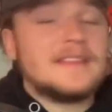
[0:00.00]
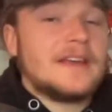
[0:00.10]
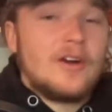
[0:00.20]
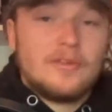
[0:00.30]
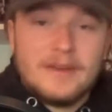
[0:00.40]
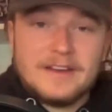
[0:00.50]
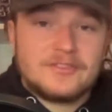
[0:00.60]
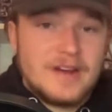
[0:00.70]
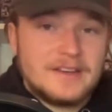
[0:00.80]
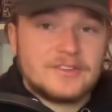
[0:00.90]
They already
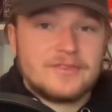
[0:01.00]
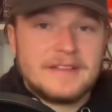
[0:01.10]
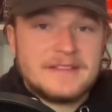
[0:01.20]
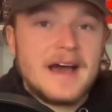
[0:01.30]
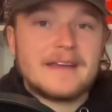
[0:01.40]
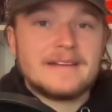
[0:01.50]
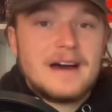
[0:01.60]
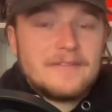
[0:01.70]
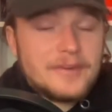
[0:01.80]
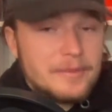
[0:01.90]
tried to trade
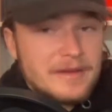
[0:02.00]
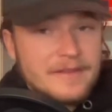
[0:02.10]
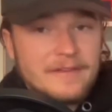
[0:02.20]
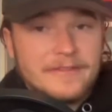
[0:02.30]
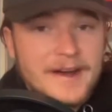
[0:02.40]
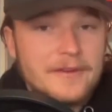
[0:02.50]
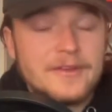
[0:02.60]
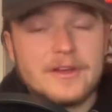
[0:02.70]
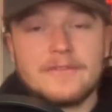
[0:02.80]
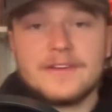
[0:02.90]
Dadonov. He'll be on the final
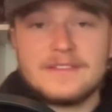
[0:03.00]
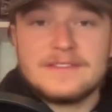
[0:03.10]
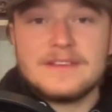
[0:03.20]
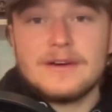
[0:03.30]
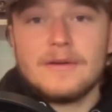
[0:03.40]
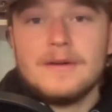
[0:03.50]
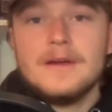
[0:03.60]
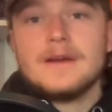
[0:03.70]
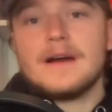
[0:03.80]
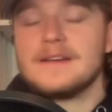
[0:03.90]
year of his deal
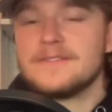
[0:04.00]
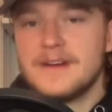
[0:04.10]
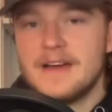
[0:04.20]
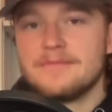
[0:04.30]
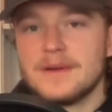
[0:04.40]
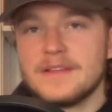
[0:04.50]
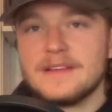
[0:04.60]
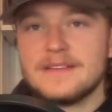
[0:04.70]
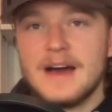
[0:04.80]
at $5 million.